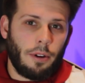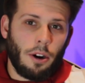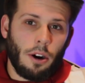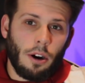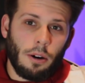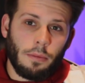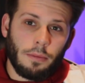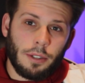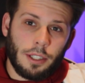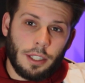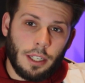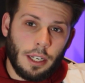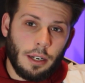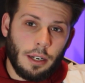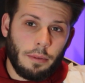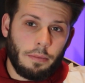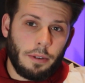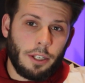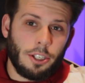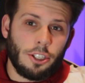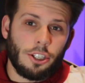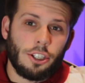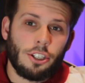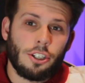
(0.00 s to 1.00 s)
arm is going to
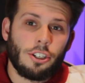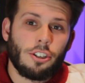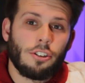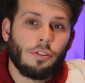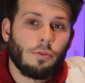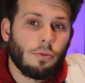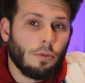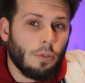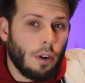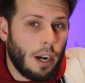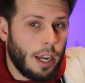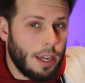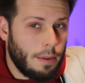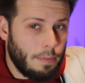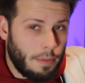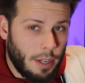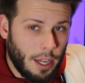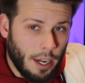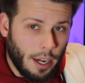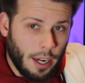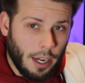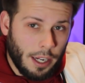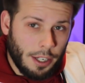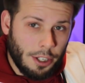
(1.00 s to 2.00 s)
be straight
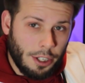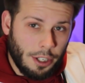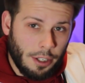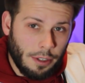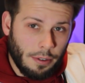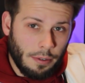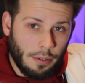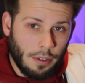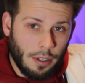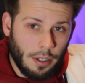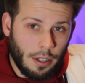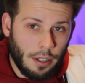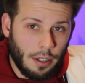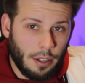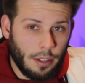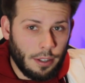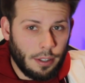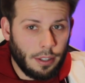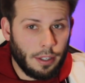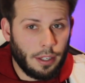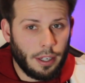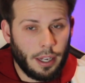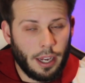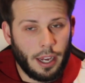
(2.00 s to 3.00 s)
behind you,
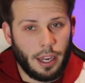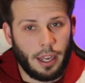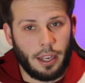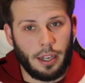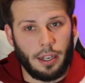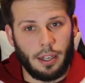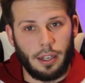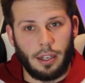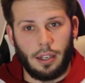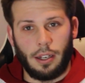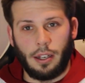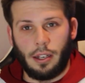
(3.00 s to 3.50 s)
okay?